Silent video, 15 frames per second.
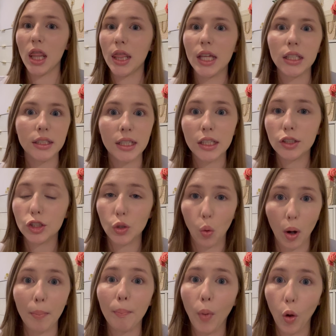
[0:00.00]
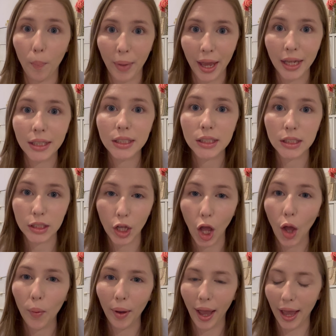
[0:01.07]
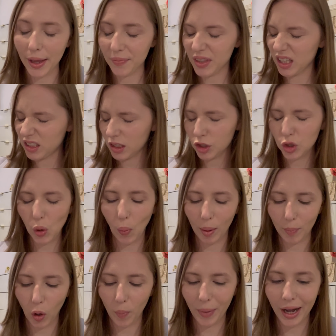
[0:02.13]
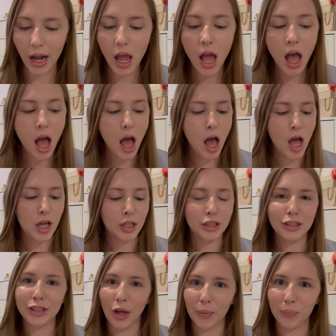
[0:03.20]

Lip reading: This is your moment, okay? This is your moment. So,